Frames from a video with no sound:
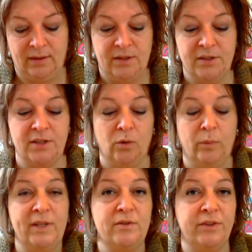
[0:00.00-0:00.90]
So,
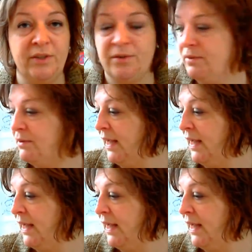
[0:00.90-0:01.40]
Winsor & Newton,